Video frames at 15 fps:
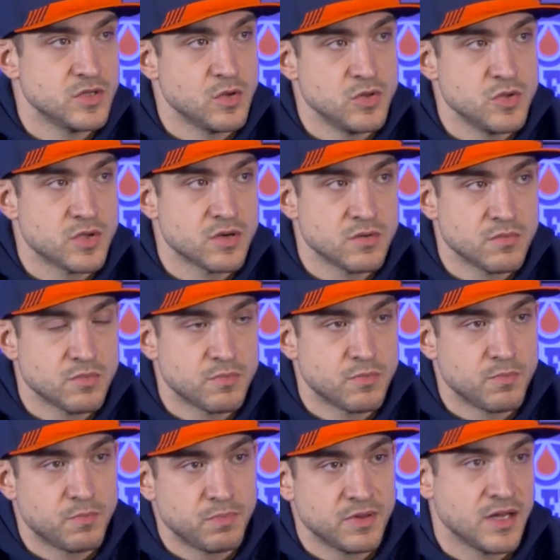you know, you can
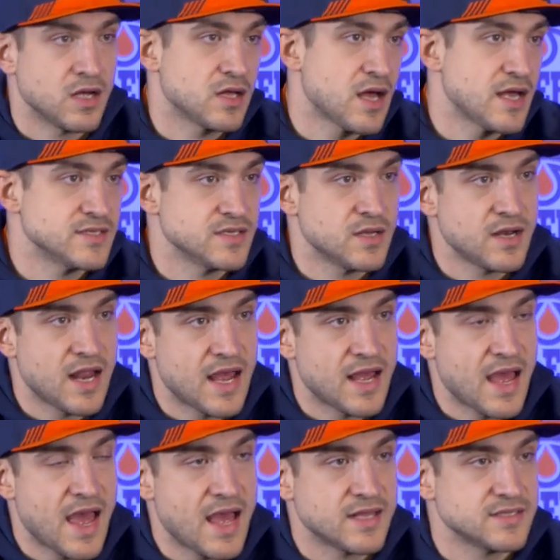plug guys in
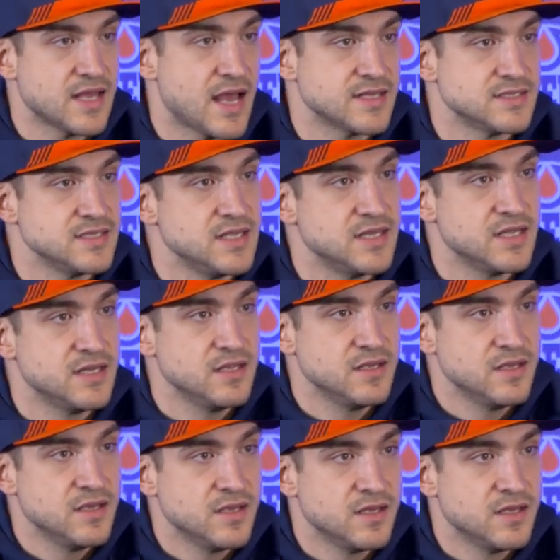as needed.